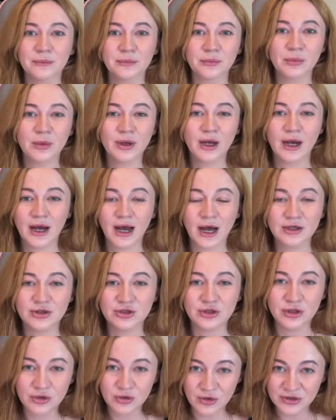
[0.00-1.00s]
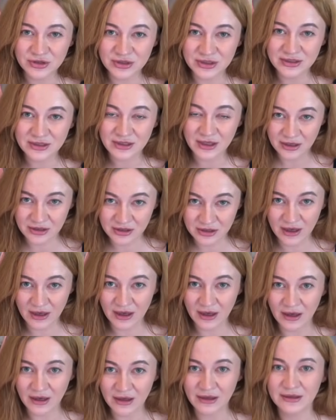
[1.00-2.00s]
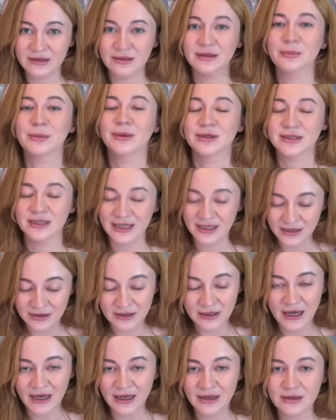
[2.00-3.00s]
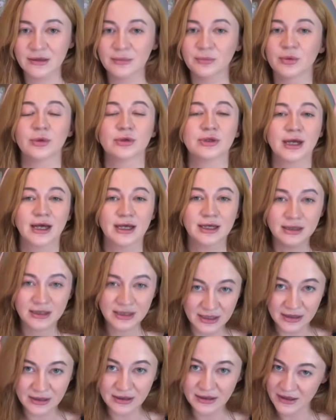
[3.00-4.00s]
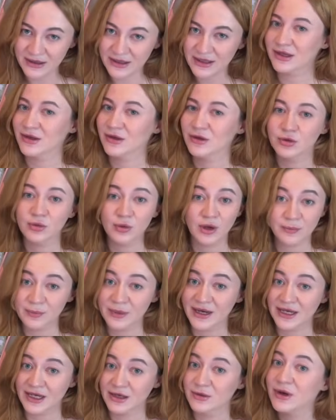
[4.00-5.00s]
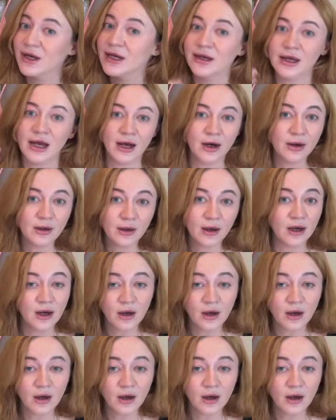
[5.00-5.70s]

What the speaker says: We are actually going to discuss the mistakes that most likely either you are making right now